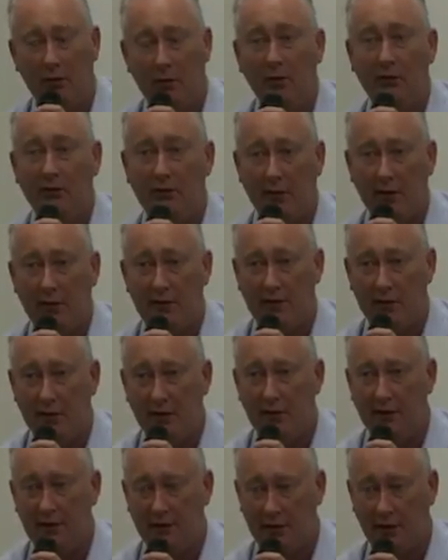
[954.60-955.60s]
all of
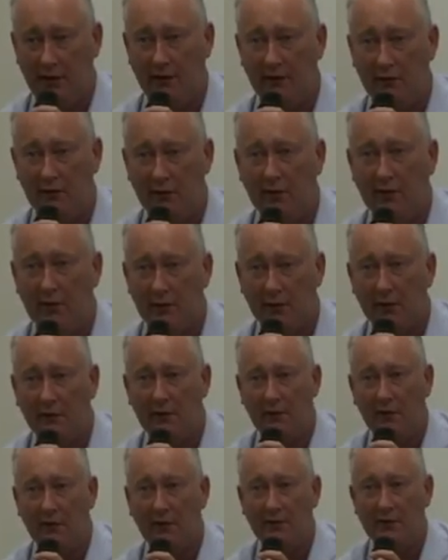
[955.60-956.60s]
Christchurch and therefore
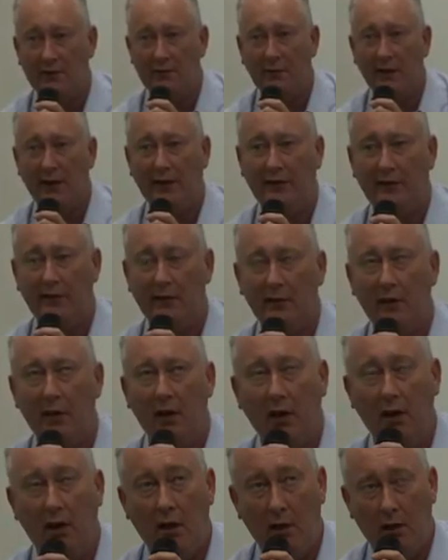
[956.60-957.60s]
Flockton Basin,
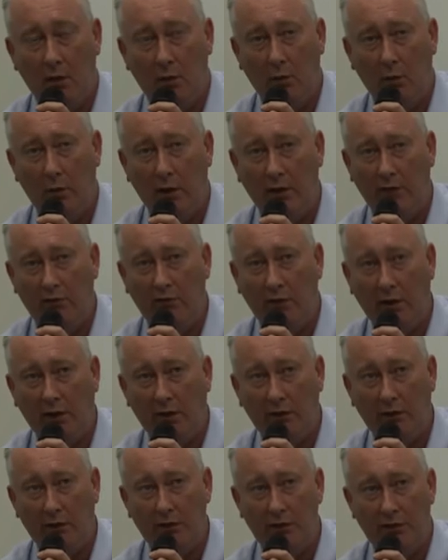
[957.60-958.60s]
we
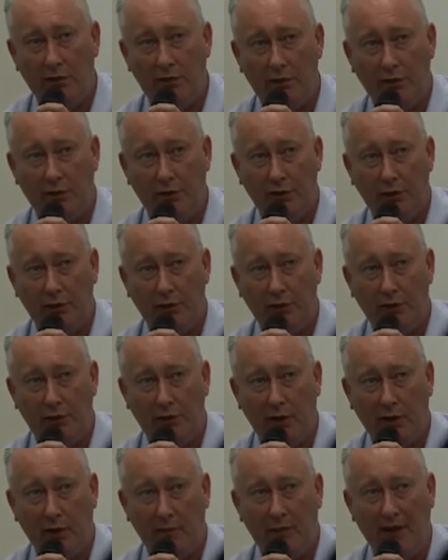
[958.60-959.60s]
wrote
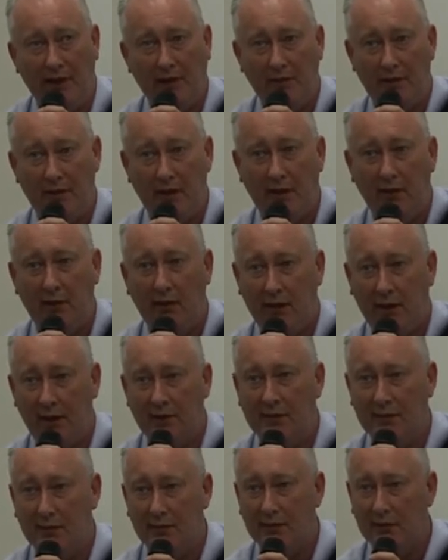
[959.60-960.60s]
to about
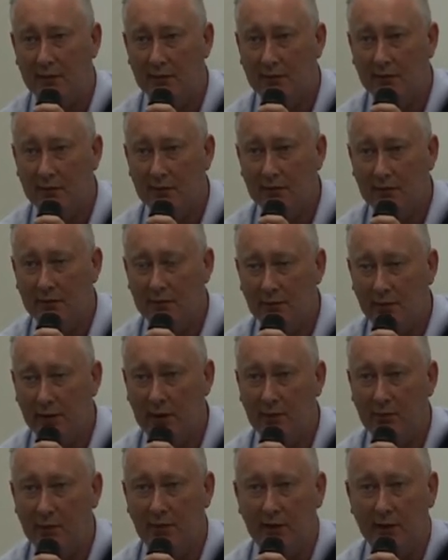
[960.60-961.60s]
10,000
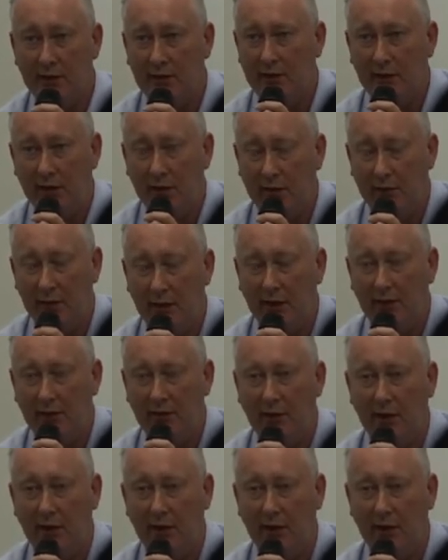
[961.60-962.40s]
people, and that's